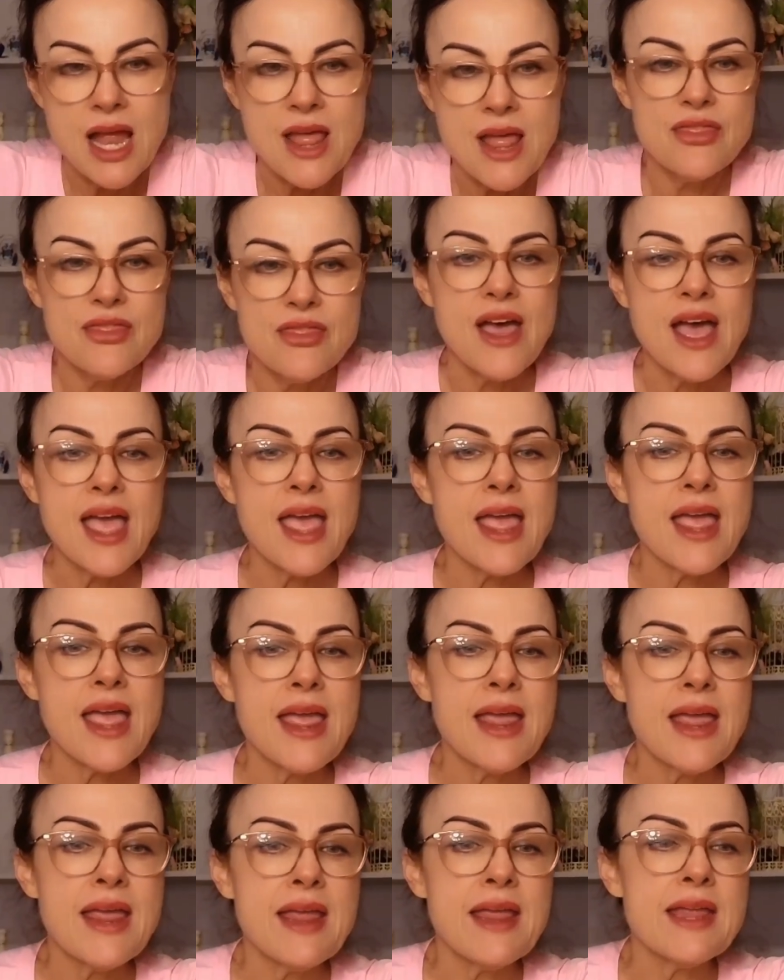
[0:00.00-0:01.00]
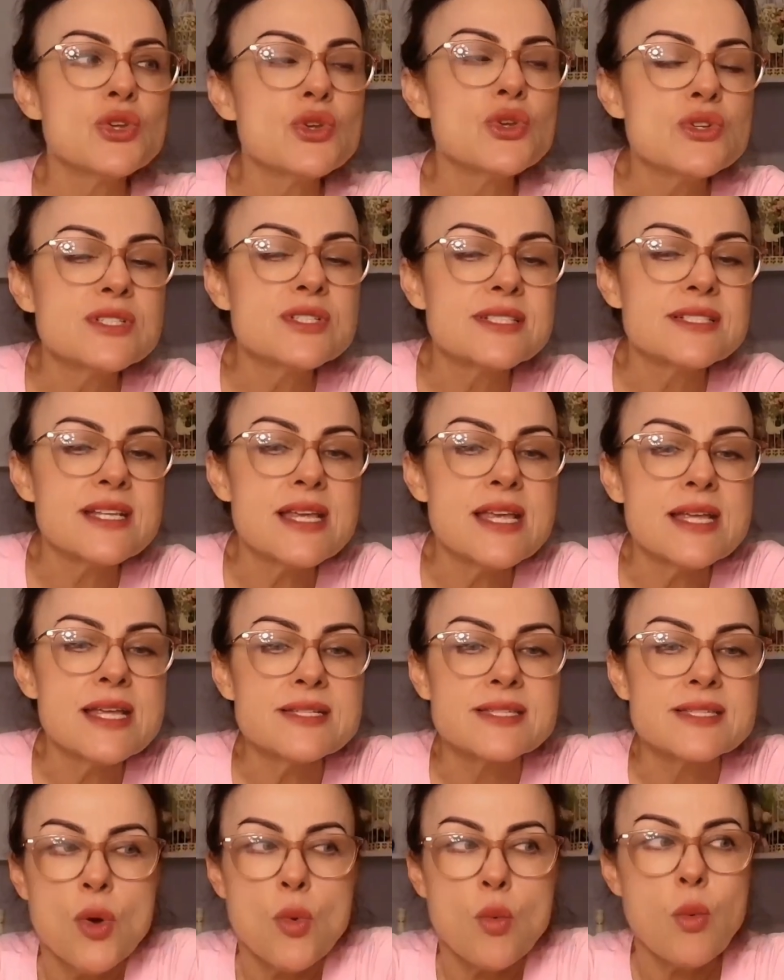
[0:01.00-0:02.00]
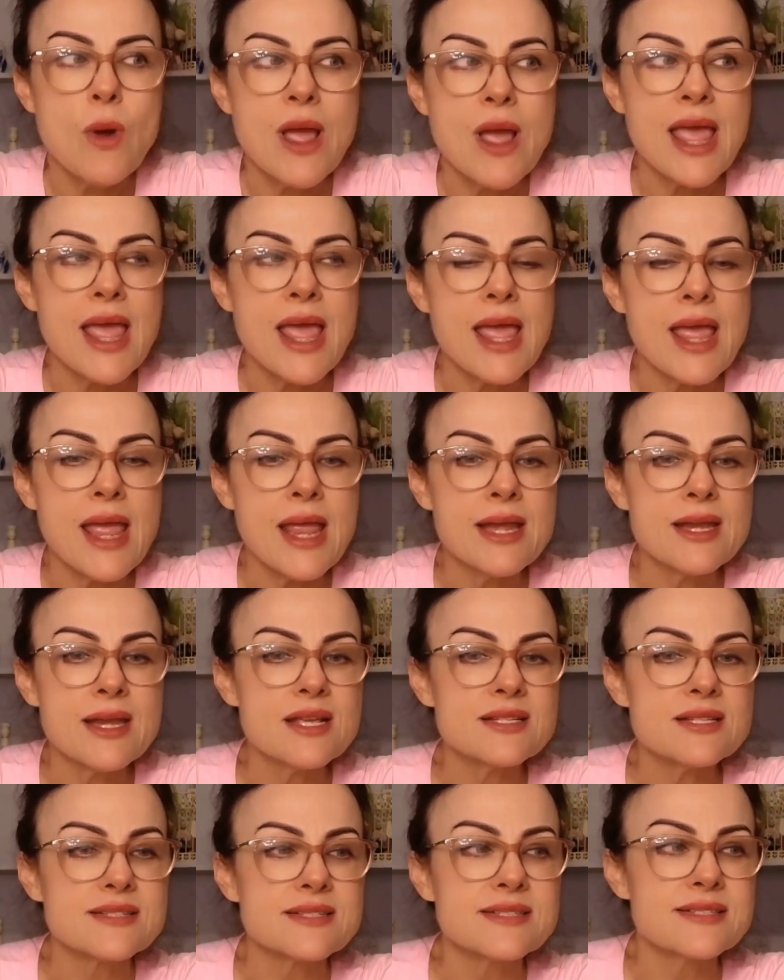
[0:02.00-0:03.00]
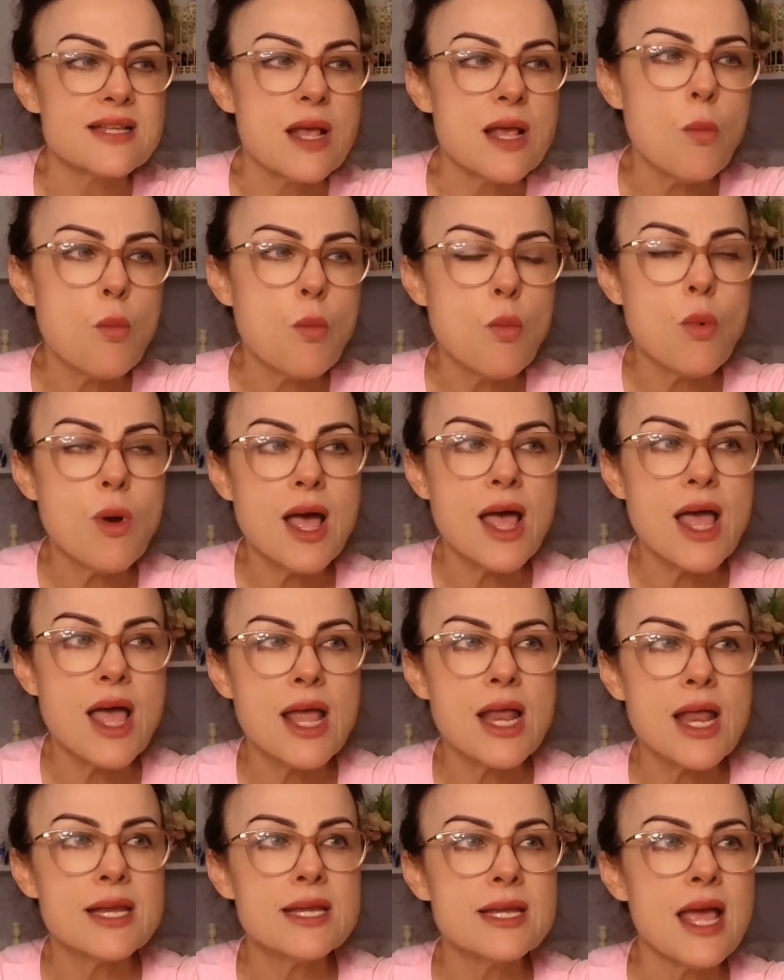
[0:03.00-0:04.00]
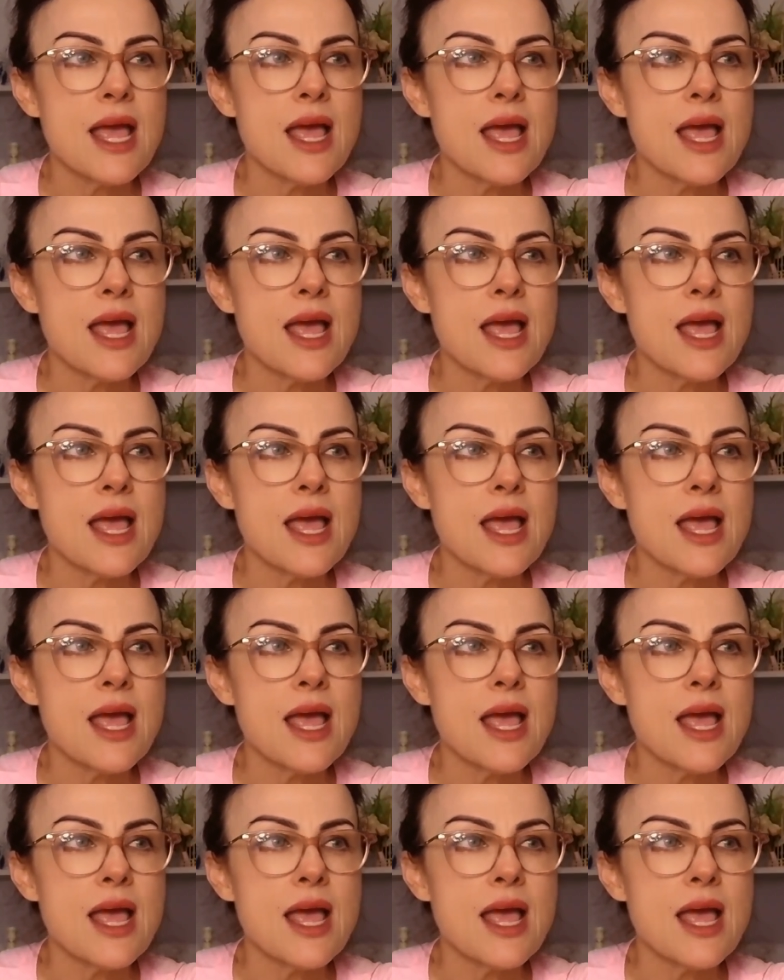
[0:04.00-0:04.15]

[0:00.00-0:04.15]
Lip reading: They use it when someone